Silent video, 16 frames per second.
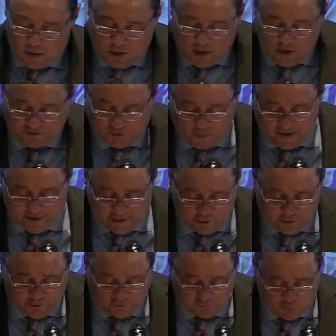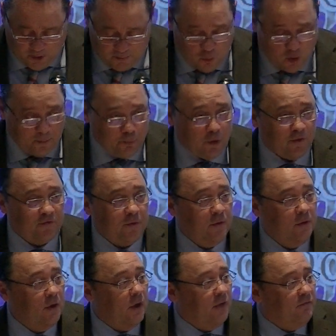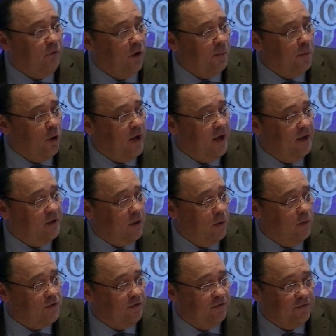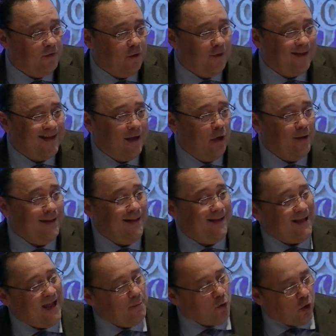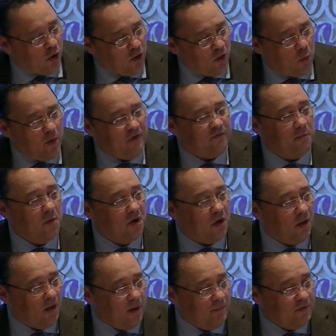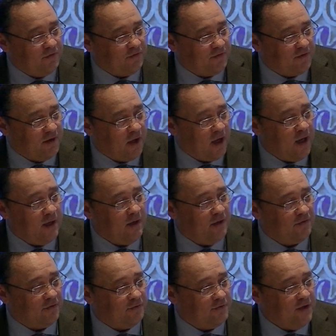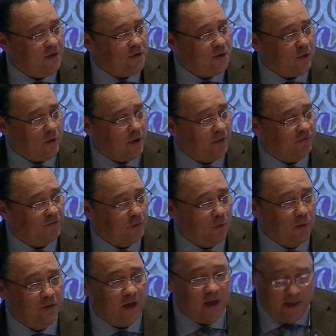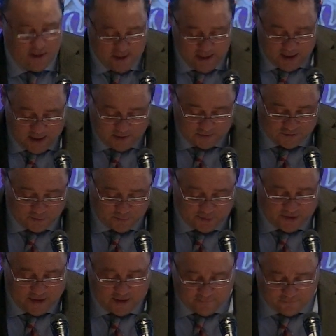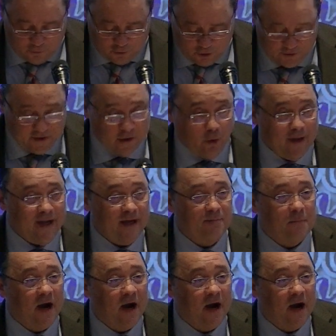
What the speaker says: I also want to introduce one more person, a former head coach in Stark County. He came all the way from Columbus tonight. He's a teacher on a school night to be here for Alden Hill, Ed